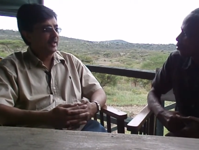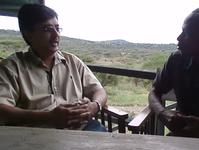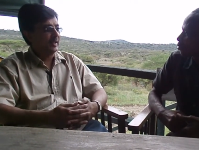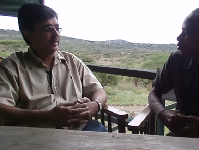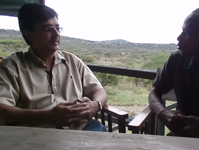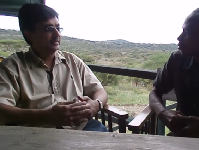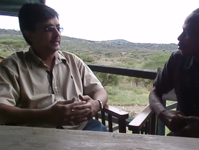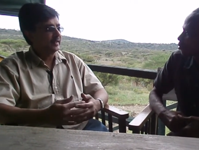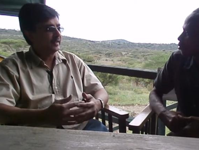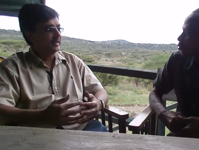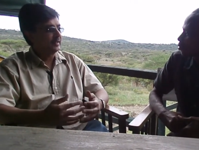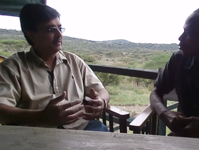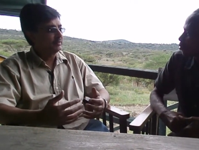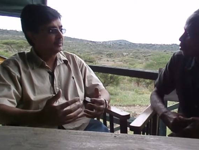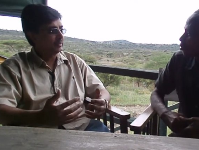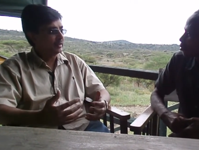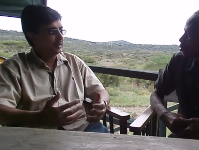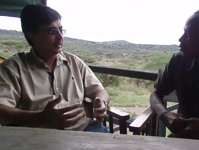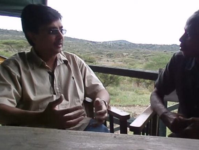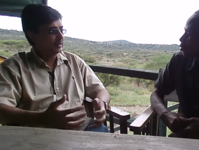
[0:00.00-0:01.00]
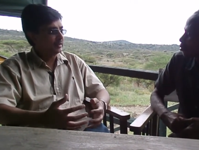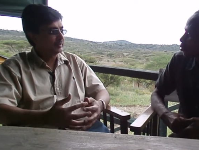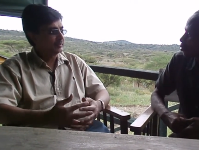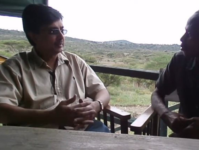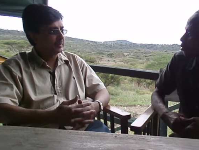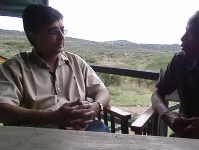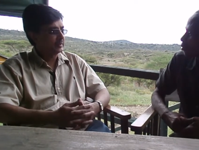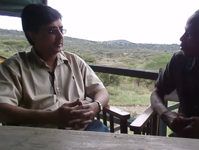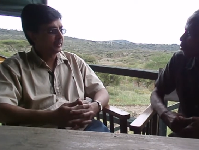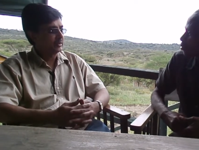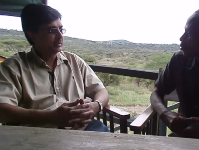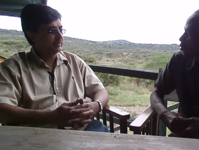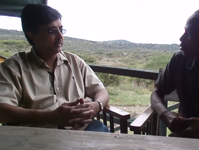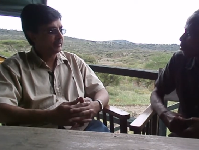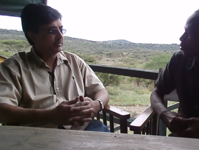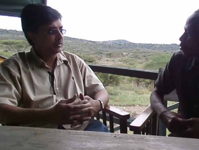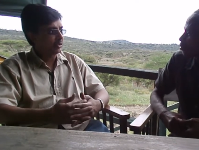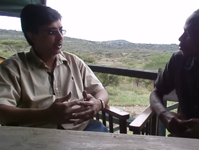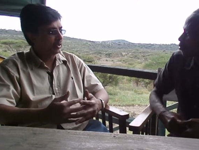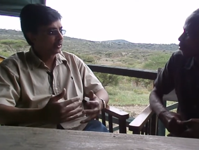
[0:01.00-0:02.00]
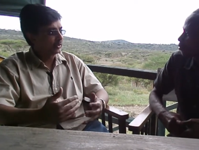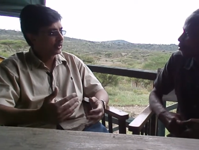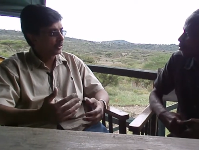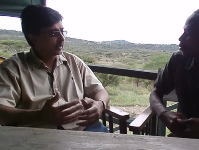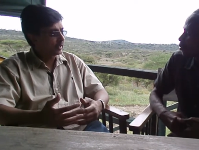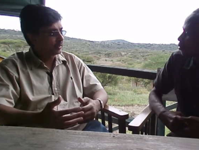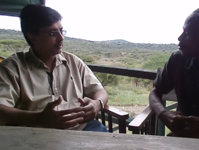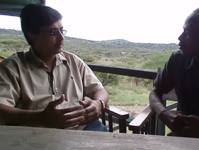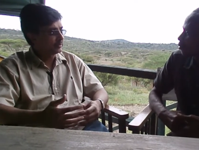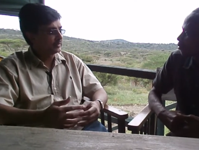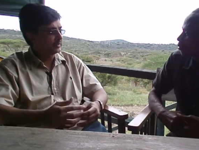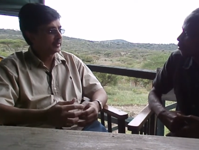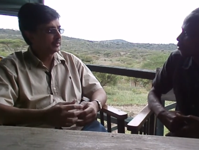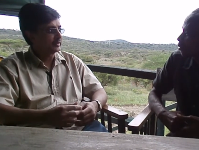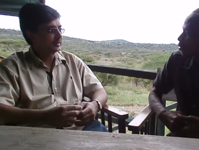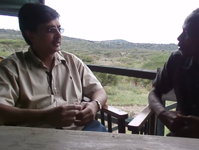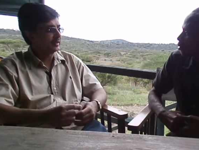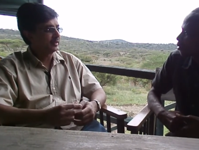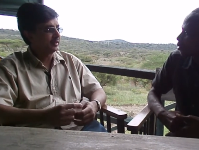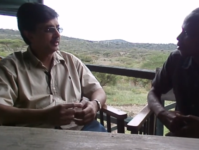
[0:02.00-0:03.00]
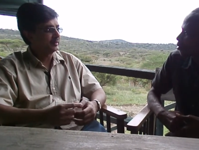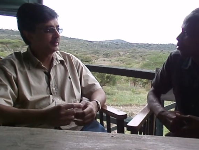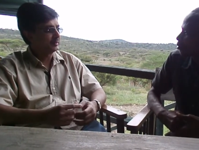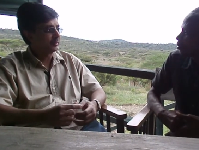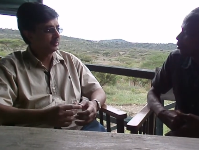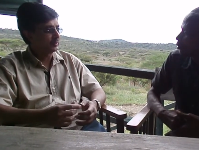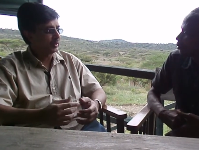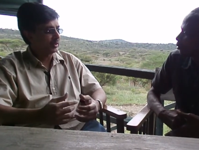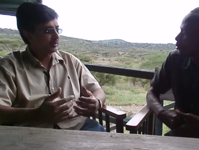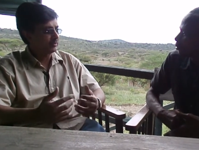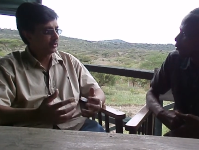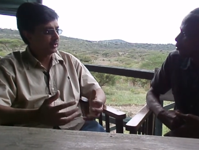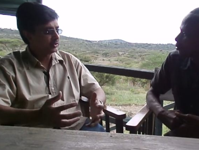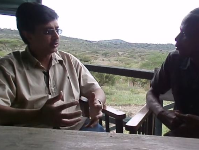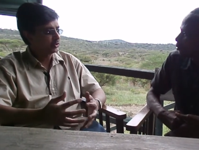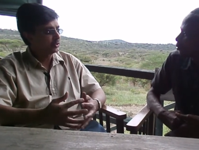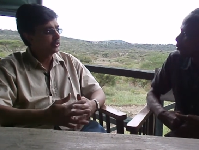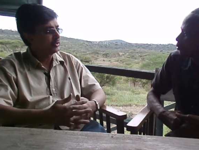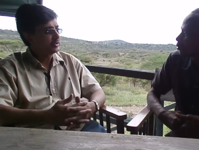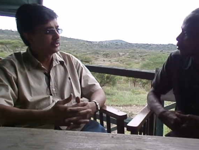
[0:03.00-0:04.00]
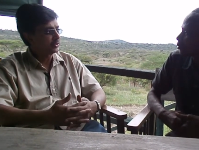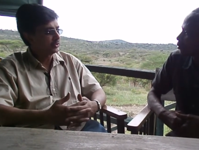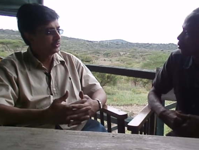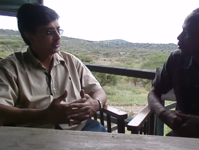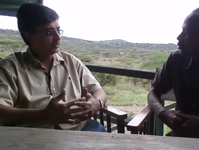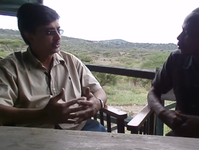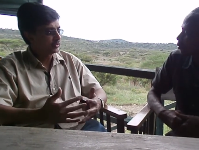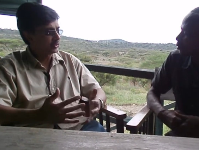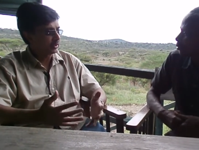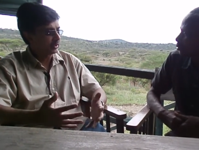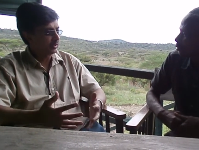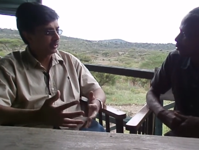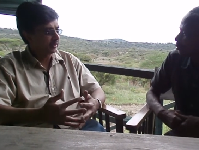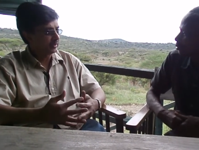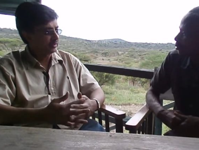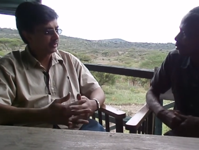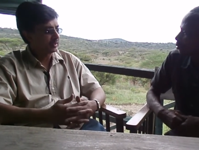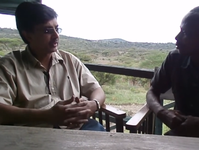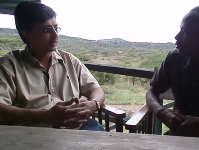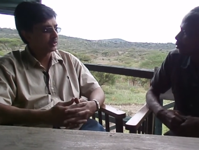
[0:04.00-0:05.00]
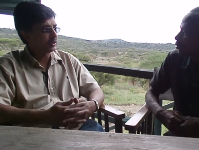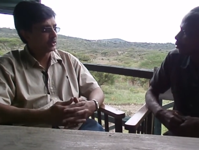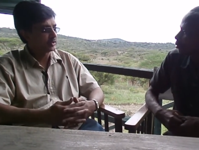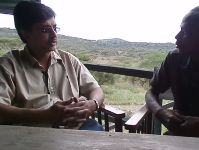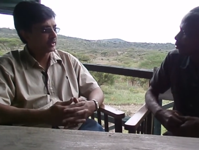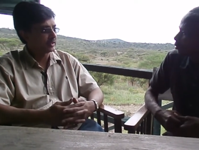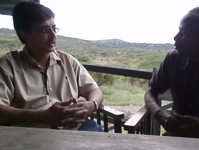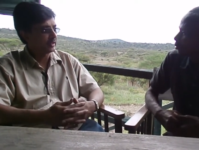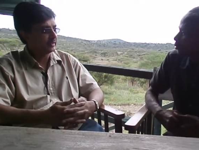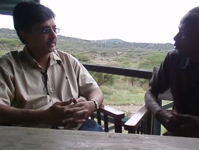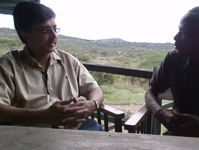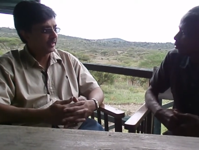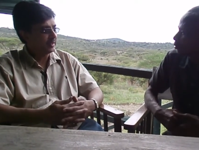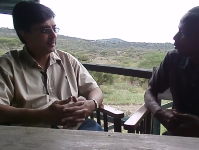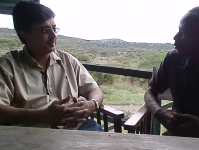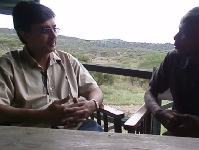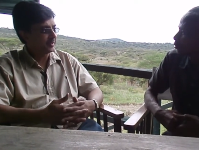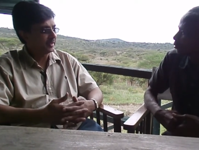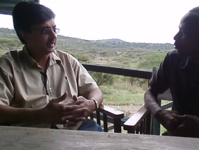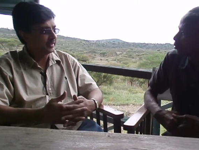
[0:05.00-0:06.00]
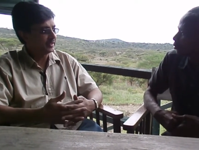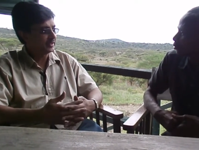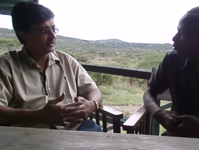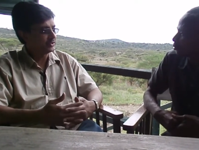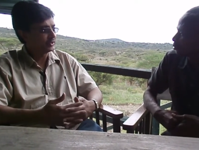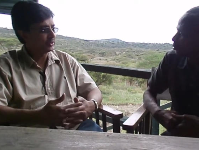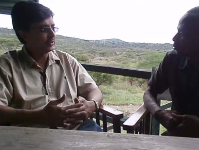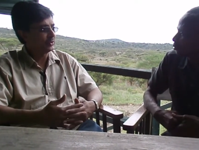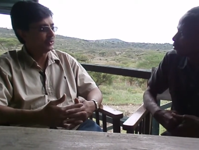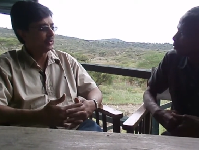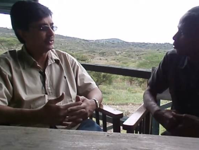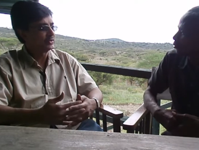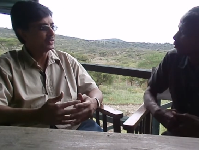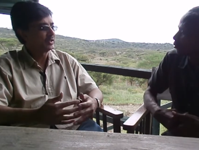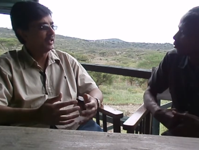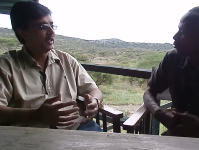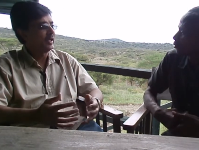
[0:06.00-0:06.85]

And then we followed it up with one of our students who's on our Coursera team, Maria Jones,